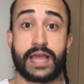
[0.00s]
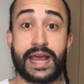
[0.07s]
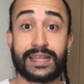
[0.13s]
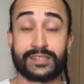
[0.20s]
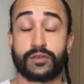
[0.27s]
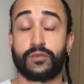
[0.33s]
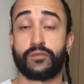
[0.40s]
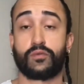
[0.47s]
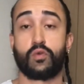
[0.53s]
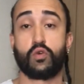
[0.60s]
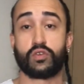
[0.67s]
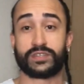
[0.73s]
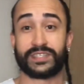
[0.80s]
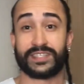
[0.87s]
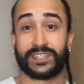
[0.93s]
The answer of
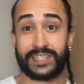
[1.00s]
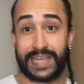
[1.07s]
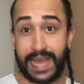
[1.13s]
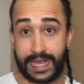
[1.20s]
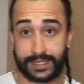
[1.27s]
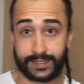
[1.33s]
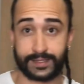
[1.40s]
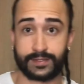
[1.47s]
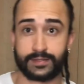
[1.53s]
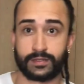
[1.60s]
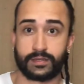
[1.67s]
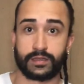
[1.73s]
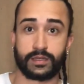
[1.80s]
course is yes.